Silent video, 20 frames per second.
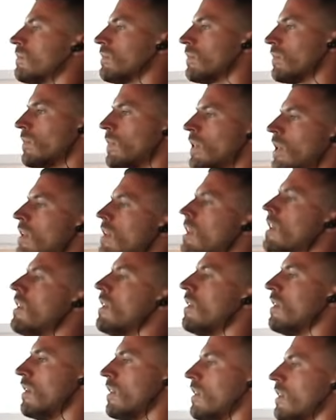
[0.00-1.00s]
I try not
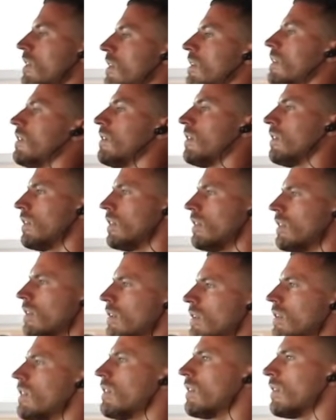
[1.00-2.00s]
to get my
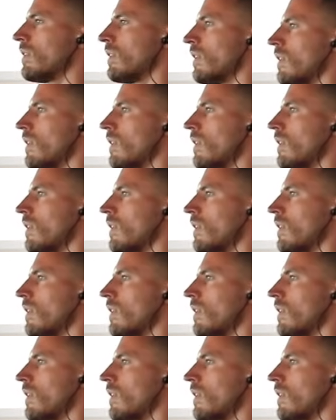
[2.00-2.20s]
heart rate above